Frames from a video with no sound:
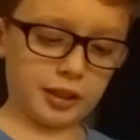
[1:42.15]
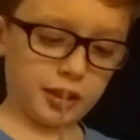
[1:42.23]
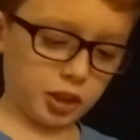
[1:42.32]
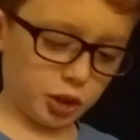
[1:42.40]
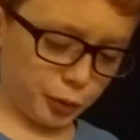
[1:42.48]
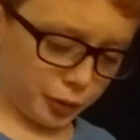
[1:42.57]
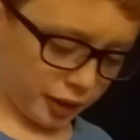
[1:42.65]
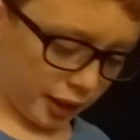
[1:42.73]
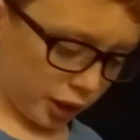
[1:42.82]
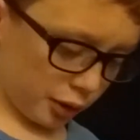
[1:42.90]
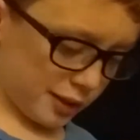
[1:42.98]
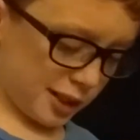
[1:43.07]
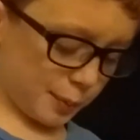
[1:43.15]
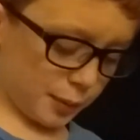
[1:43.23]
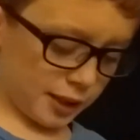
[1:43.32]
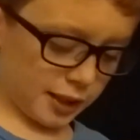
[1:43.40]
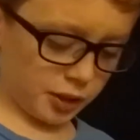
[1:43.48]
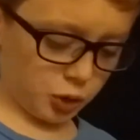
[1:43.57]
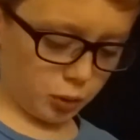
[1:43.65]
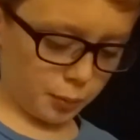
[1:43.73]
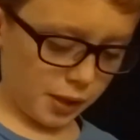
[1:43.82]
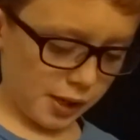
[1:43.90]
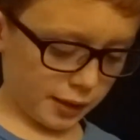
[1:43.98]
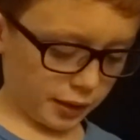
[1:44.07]
it's too sad to explain, so I'm
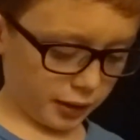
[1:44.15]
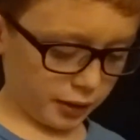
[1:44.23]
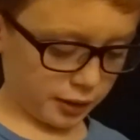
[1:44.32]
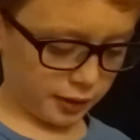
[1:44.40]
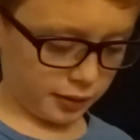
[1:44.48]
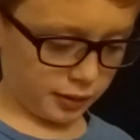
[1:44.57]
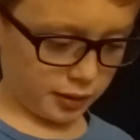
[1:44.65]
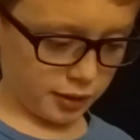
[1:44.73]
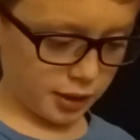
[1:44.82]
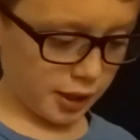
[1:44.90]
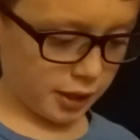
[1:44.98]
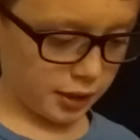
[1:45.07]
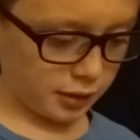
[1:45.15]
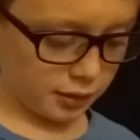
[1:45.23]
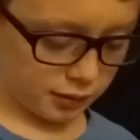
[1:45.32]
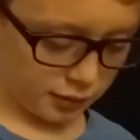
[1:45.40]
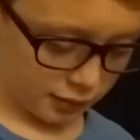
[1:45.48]
not gonna say it.